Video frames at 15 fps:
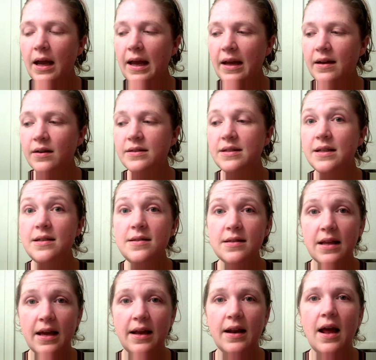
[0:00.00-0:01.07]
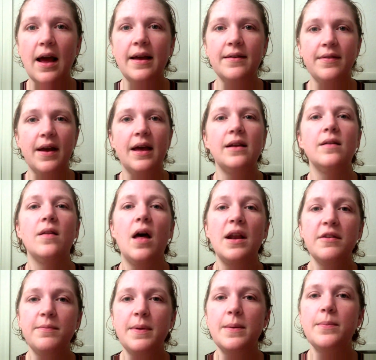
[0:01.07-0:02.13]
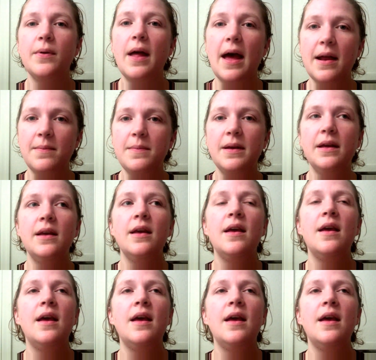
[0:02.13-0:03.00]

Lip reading: And since then, I have had a lot of people add me